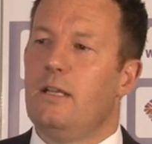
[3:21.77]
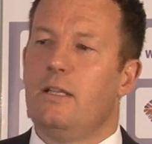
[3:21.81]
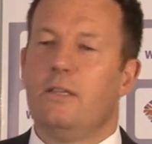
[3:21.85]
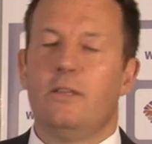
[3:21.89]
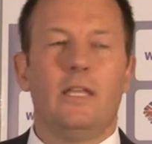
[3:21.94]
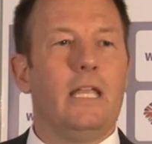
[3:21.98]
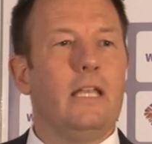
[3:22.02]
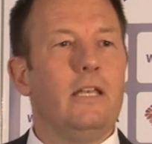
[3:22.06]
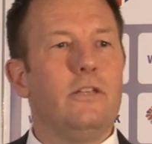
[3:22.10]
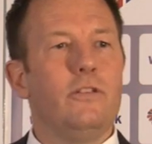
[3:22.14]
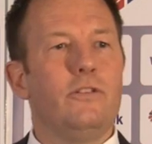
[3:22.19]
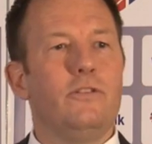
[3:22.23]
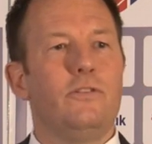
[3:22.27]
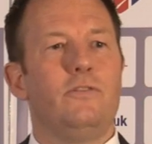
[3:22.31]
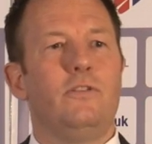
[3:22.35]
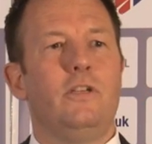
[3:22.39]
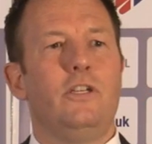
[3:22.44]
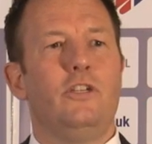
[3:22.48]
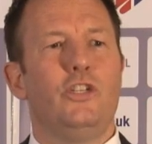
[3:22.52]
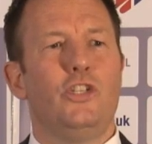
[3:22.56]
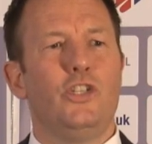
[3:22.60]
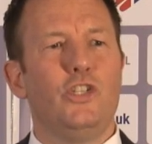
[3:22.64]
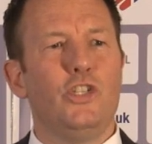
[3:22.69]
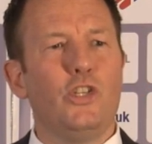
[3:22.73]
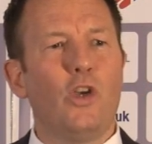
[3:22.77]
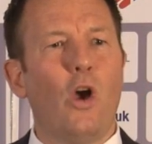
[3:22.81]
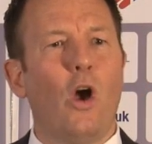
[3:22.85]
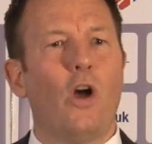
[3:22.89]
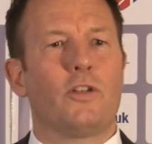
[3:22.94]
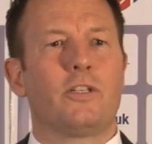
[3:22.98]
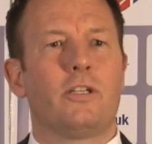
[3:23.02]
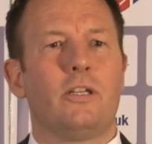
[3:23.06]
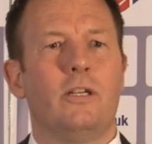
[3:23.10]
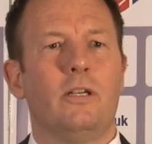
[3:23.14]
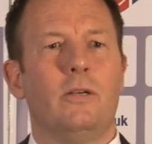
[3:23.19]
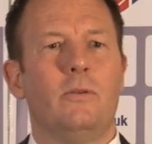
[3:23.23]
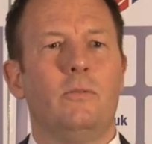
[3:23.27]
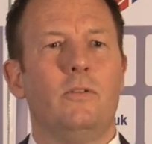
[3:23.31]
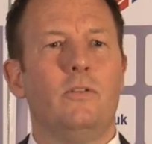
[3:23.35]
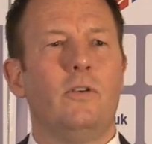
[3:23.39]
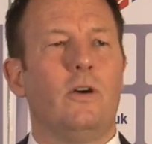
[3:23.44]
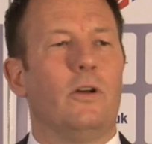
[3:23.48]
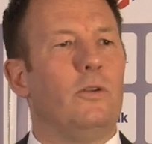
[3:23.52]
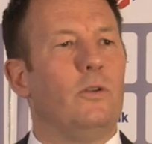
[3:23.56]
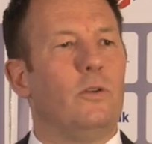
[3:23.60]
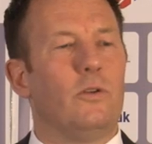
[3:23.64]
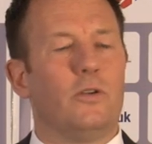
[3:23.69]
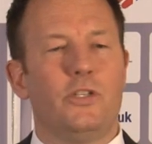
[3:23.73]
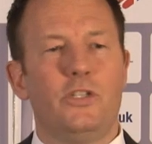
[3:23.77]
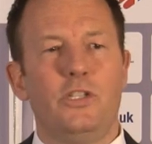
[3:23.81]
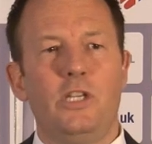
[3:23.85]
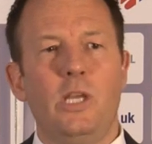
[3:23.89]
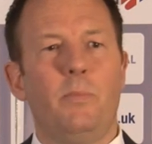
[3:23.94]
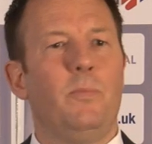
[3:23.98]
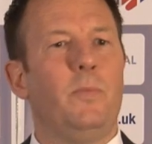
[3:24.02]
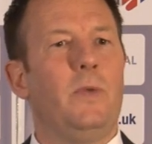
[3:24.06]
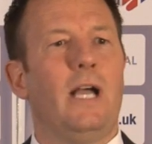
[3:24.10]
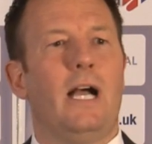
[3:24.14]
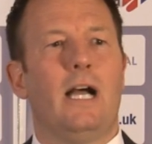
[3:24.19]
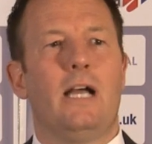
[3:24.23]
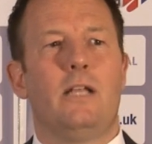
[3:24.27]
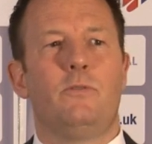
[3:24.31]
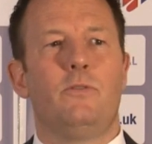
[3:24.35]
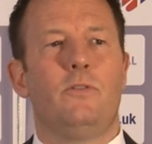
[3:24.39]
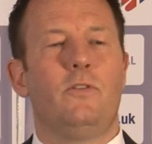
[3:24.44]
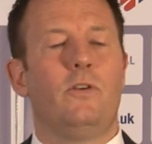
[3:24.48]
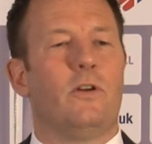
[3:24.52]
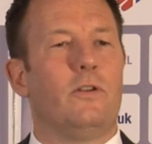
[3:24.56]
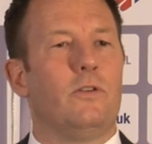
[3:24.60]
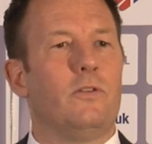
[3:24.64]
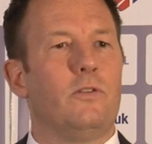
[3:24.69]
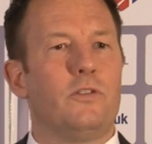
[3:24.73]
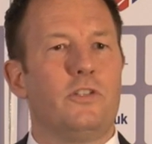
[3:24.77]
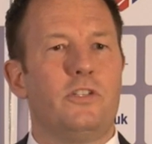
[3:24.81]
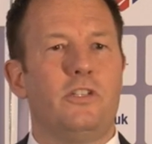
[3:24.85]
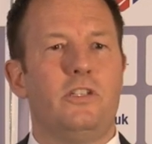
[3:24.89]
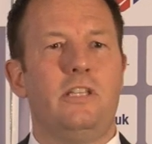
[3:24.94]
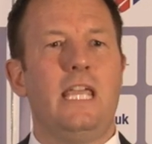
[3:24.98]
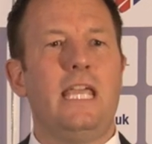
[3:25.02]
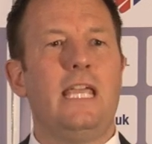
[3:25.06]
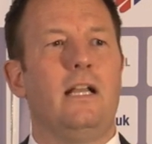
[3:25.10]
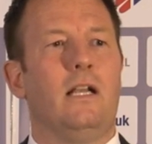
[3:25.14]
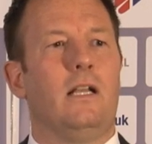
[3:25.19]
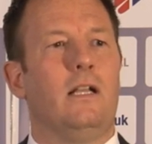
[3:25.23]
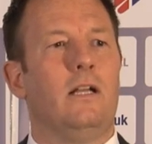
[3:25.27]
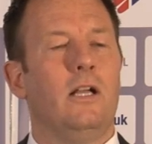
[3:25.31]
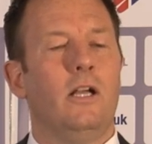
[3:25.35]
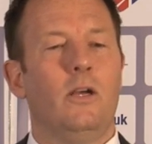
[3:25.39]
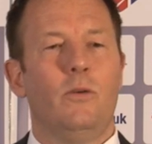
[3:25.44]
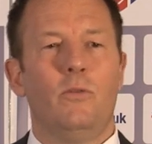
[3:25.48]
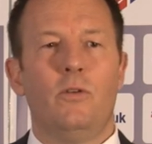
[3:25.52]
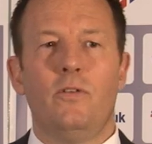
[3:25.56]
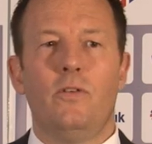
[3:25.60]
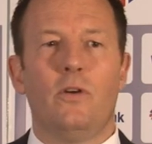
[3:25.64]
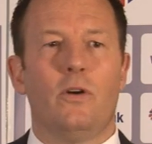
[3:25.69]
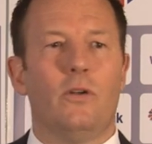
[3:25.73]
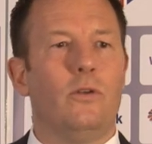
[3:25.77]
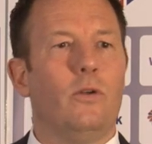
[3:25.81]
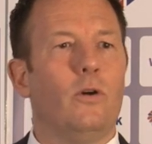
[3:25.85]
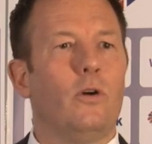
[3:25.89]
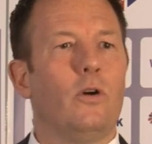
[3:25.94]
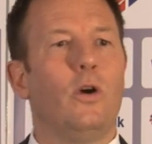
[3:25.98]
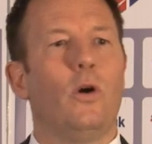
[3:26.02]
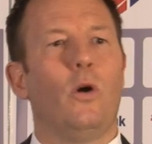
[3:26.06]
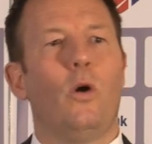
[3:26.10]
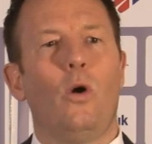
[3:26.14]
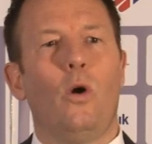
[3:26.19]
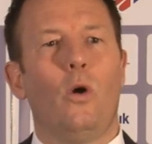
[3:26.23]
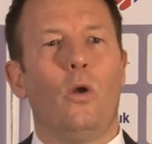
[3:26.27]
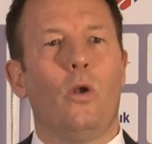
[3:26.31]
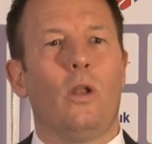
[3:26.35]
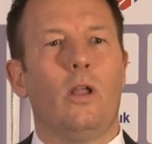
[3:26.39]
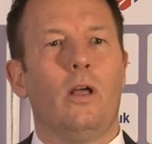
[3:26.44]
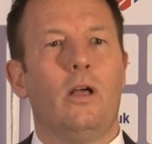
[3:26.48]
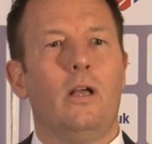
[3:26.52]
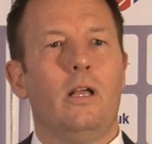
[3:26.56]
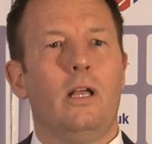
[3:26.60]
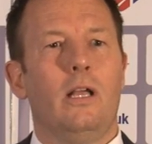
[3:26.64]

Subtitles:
The industry's shot. We've got no shipyards, we've got no steel, we've got no coal.